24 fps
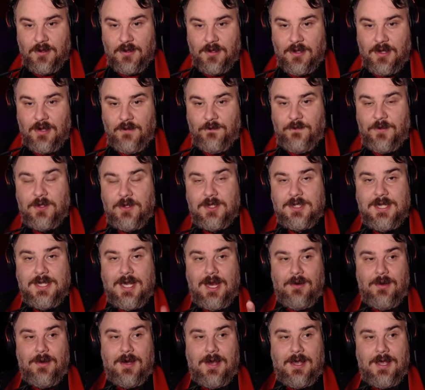If you
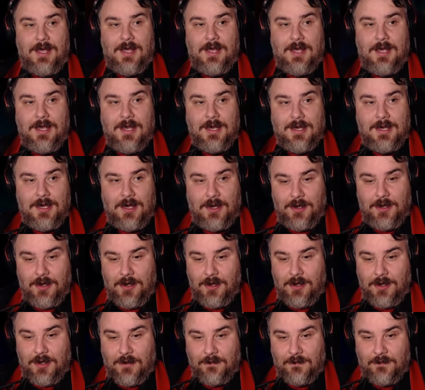stare at it, it can't
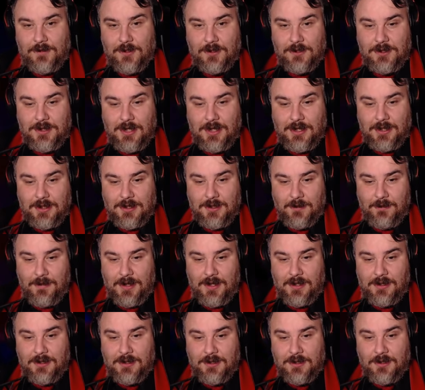hurt you. I've just taken some
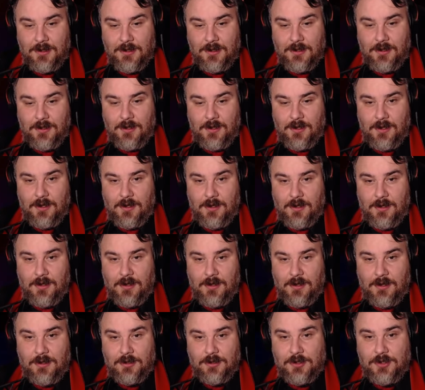meds.
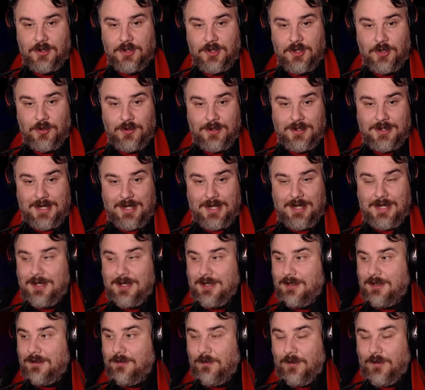See?
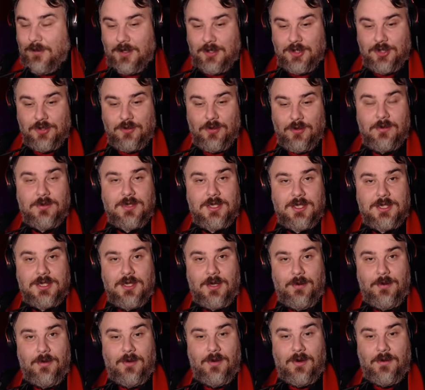When I scrolled to
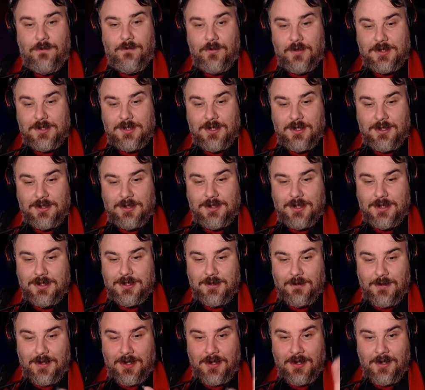sniper rifle, it started
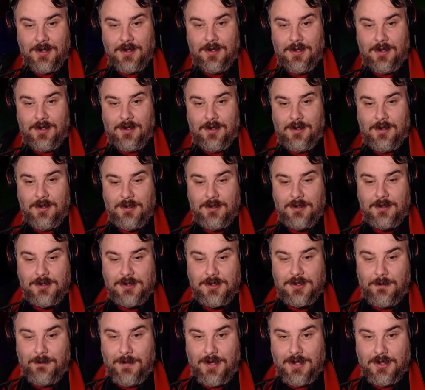chasing me.
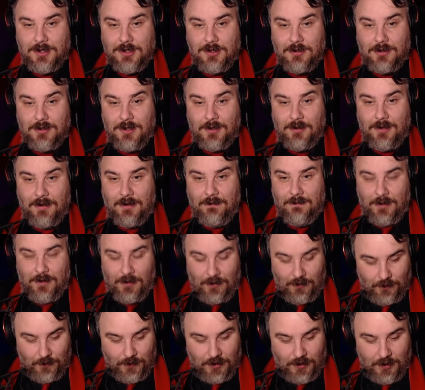So make sure you don't have that
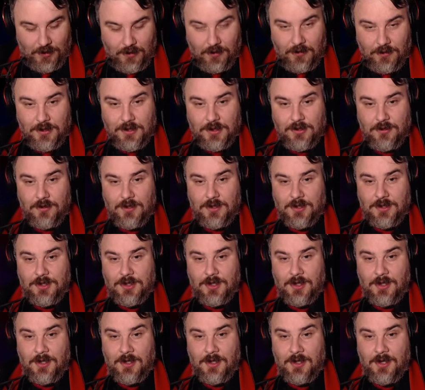on when you've got this creature.